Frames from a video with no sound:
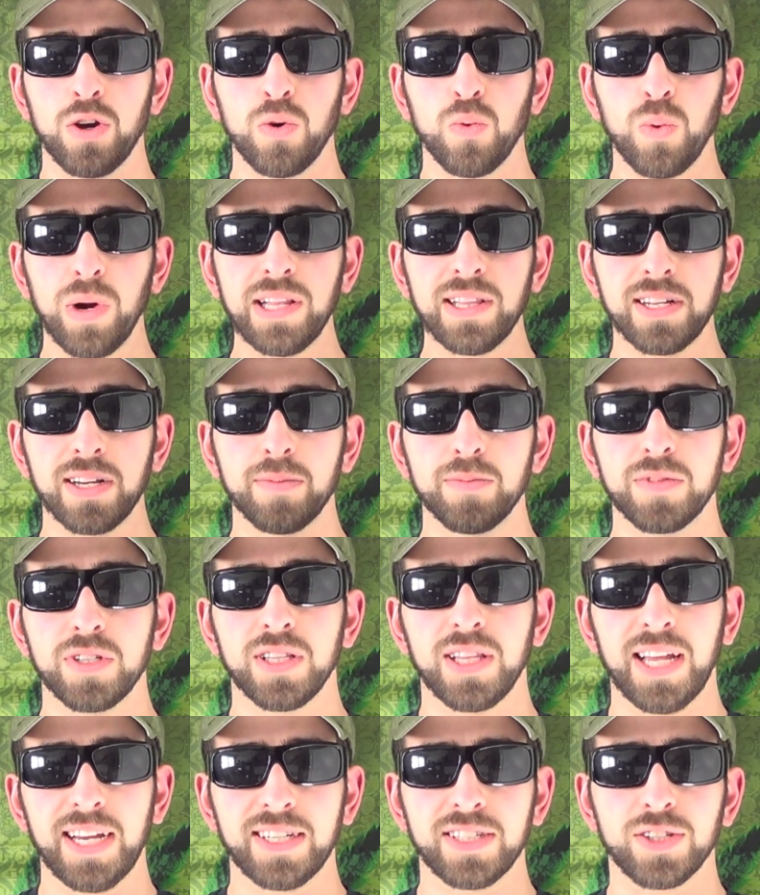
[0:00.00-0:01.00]
Welcome to
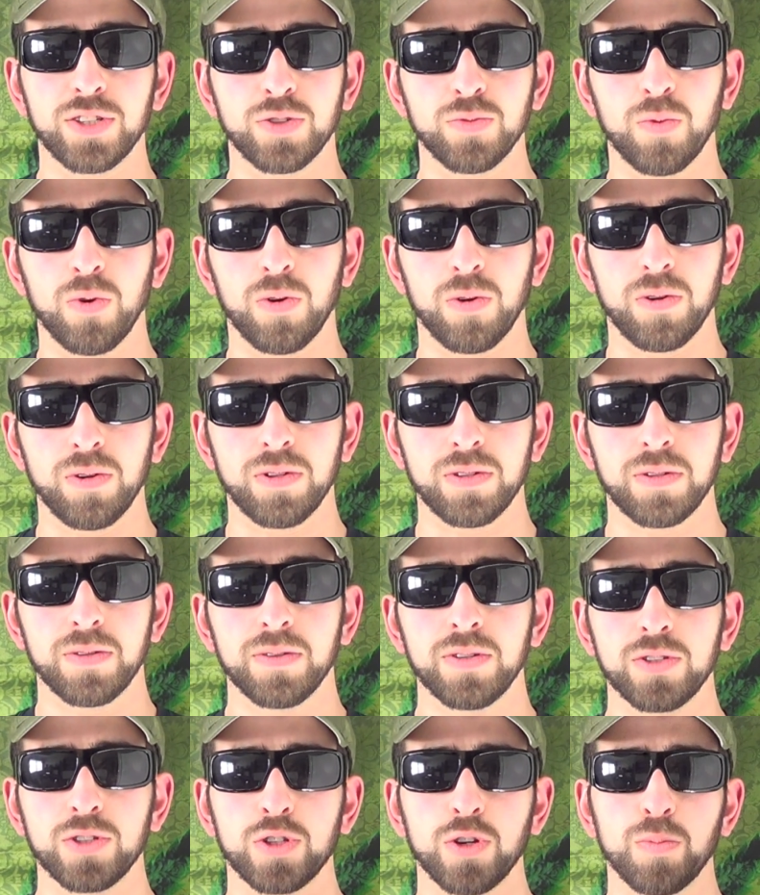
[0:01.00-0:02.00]
Lex's World.
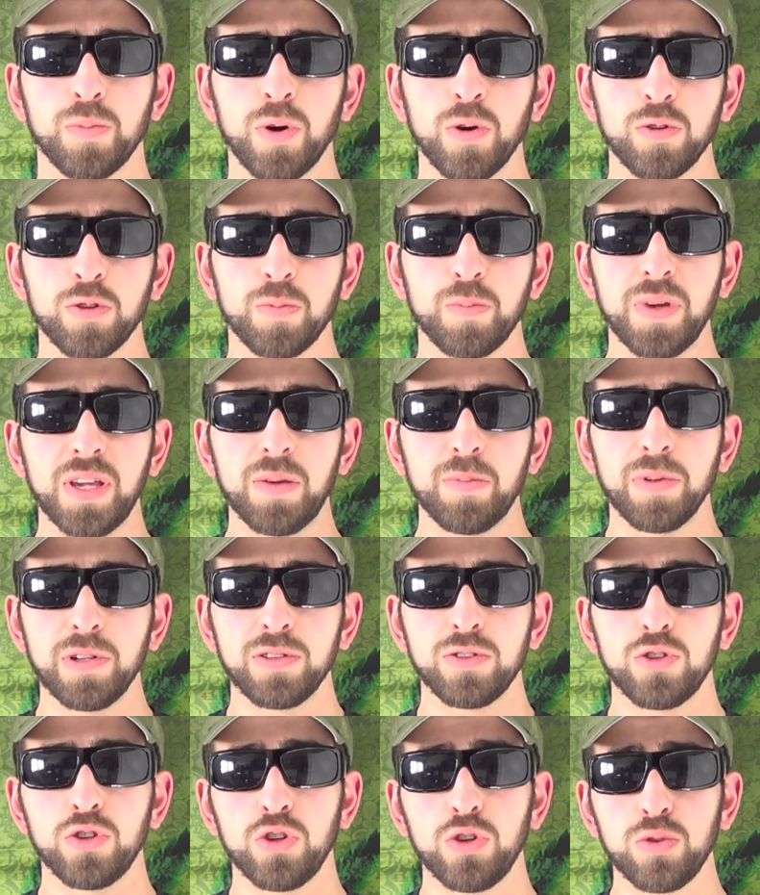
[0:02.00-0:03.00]
So both people
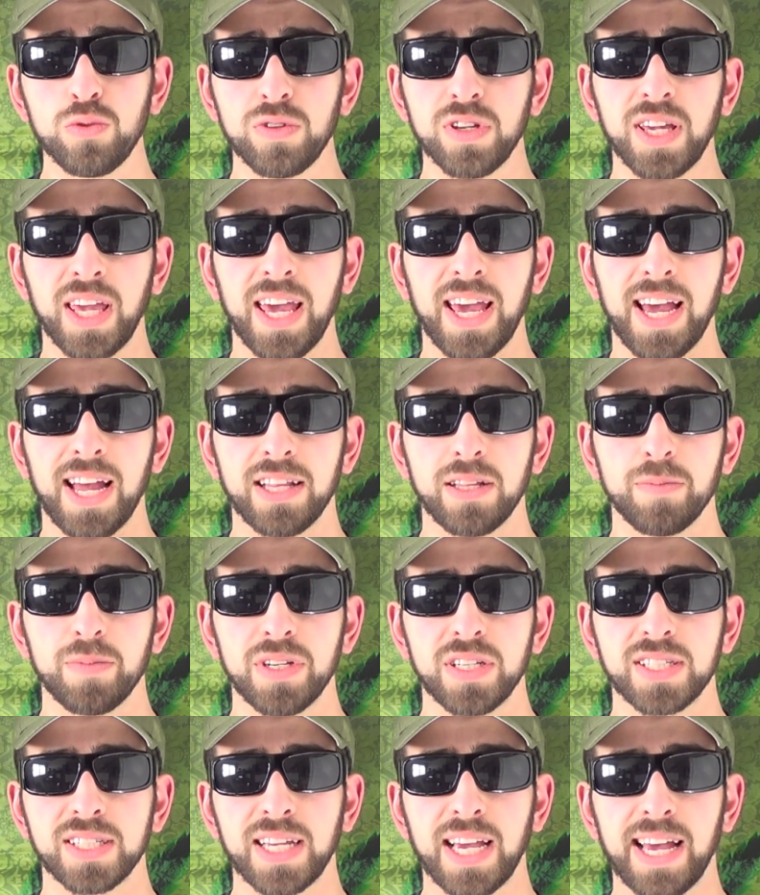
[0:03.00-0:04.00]
new to
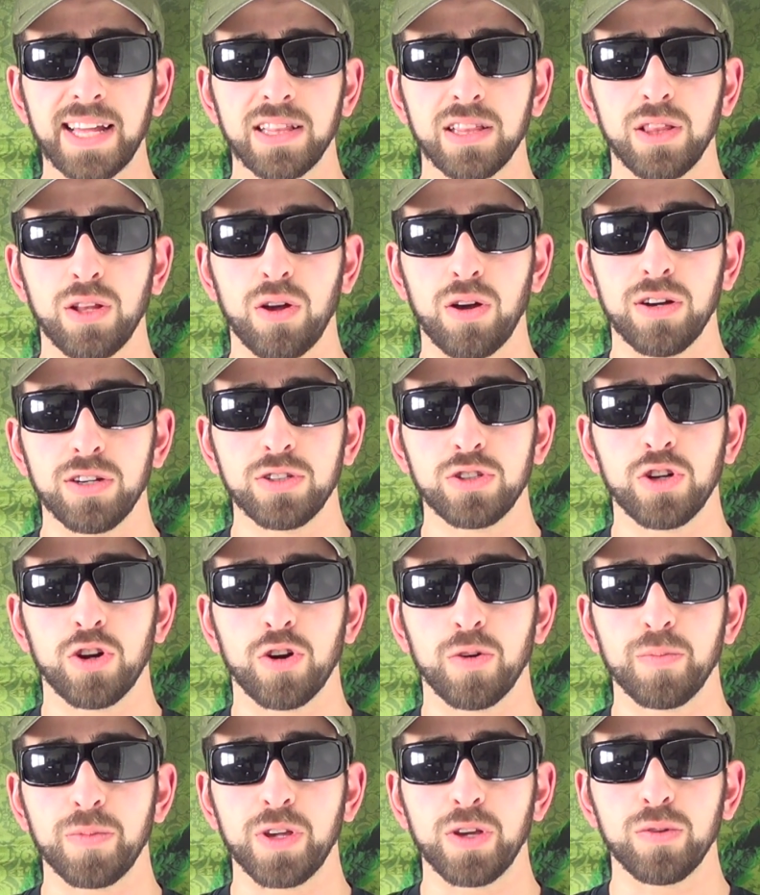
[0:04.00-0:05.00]
cannabis and
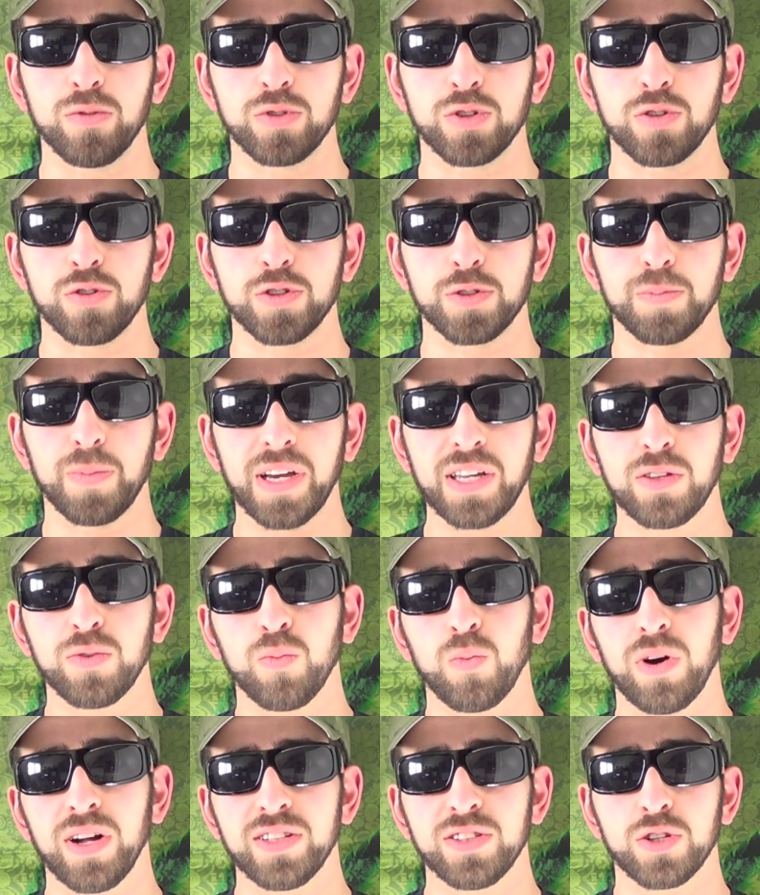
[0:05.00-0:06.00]
long-term users might
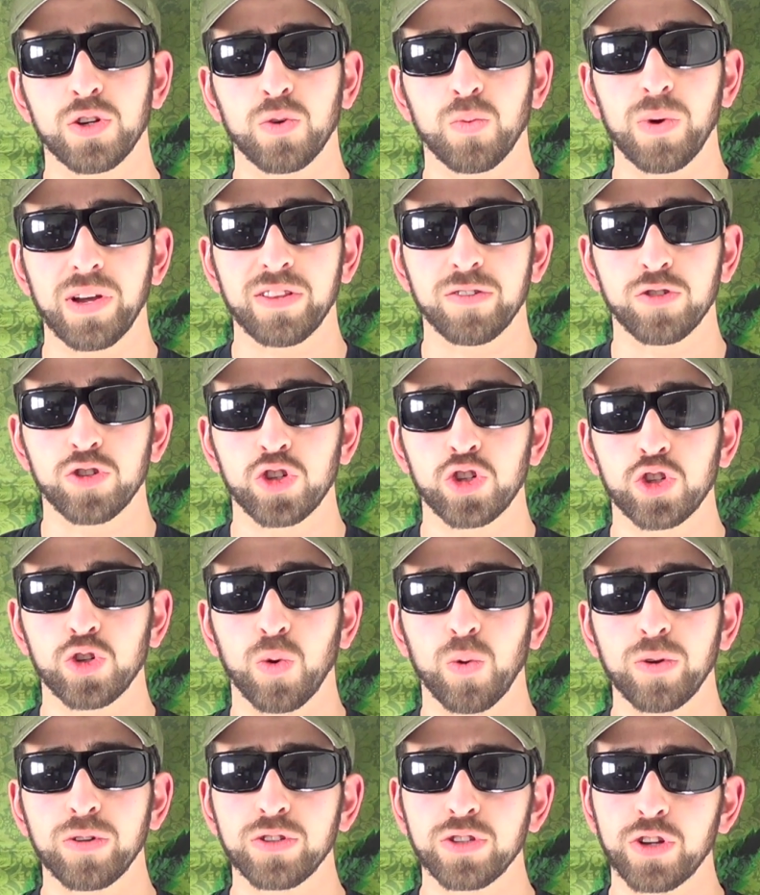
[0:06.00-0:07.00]
wonder whether
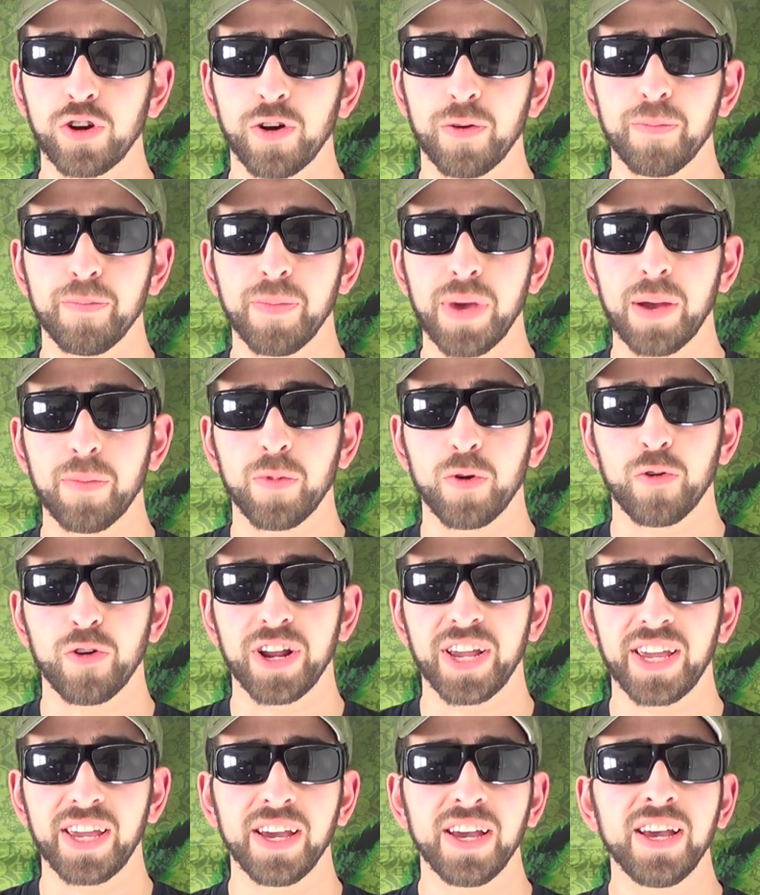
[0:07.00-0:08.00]
short-term
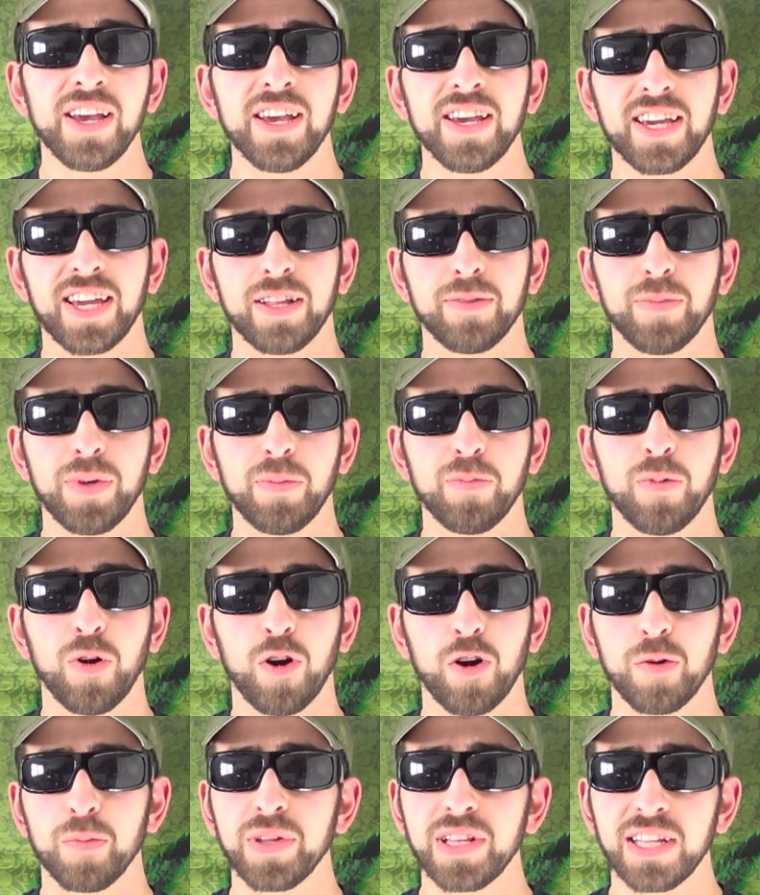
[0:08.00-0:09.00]
memory can be
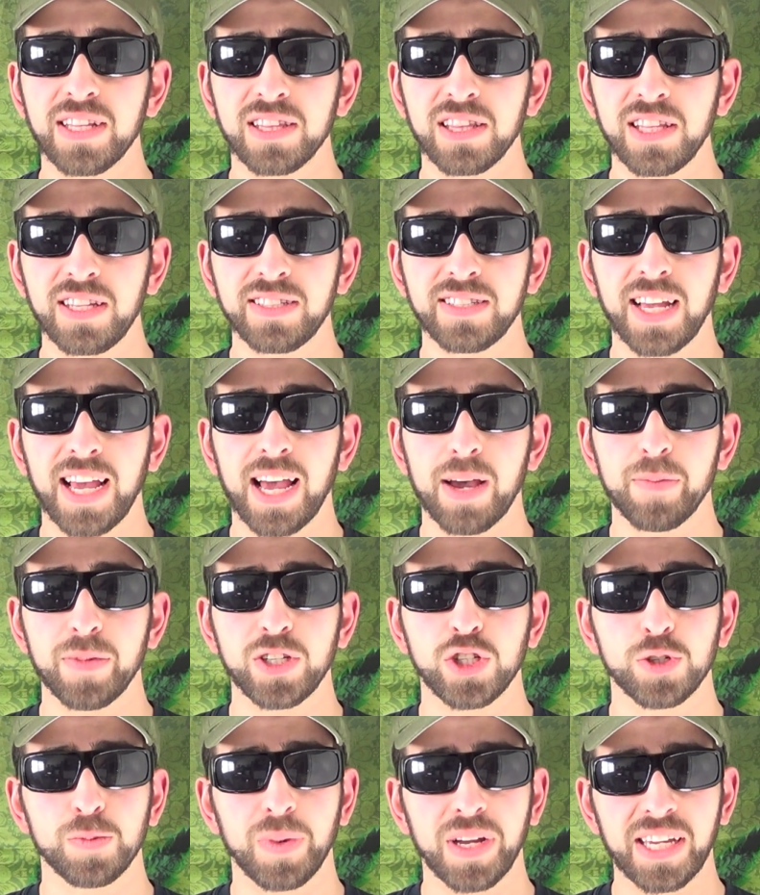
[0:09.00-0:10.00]
permanently
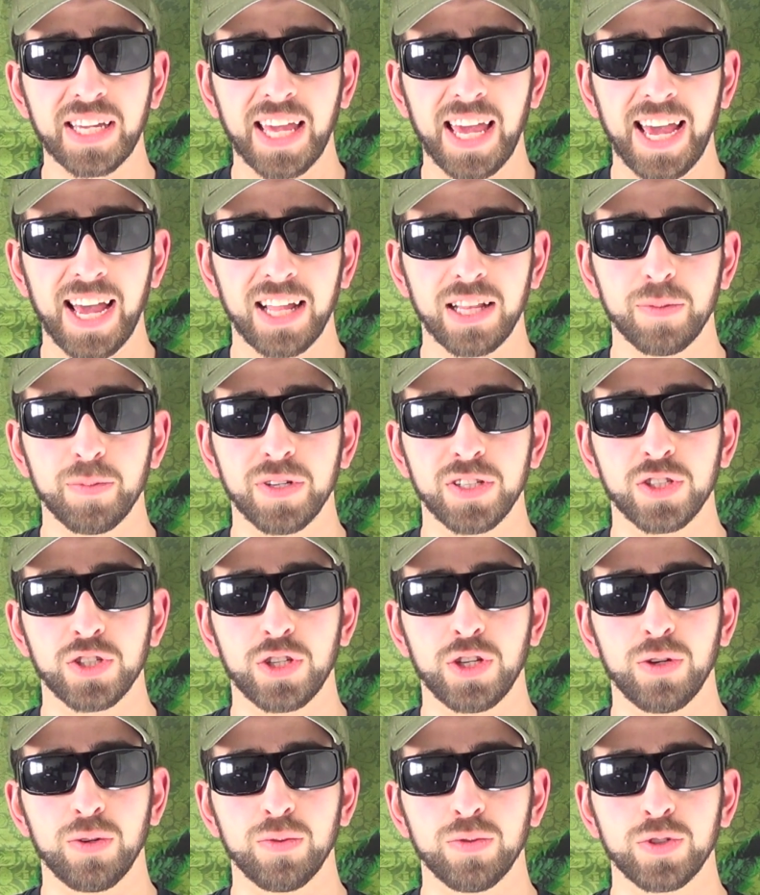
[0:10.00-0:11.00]
damaged by cannabis
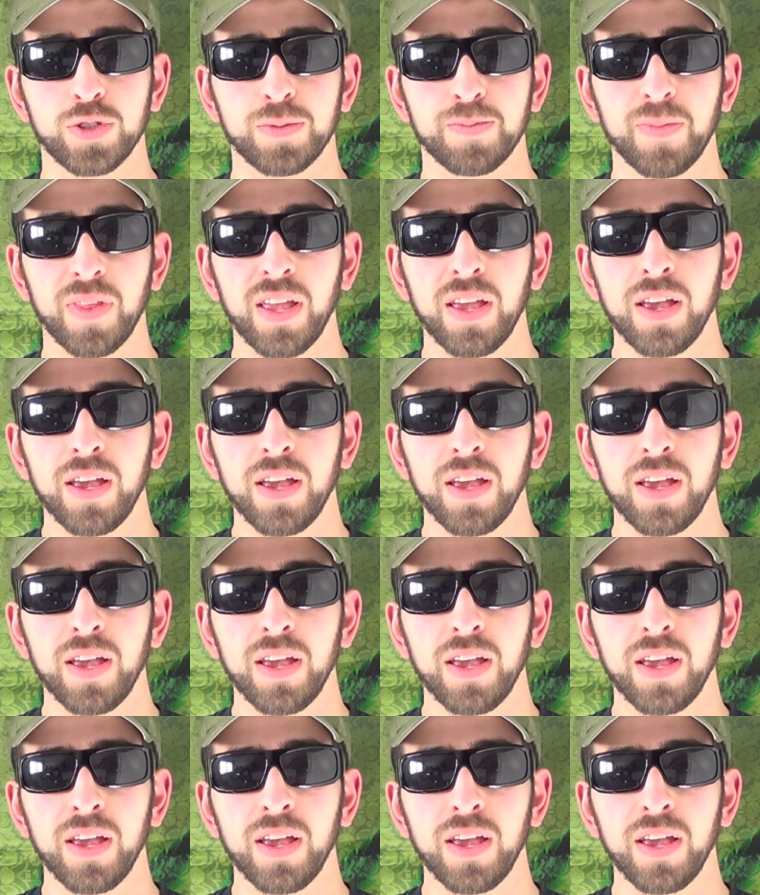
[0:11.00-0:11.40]
use.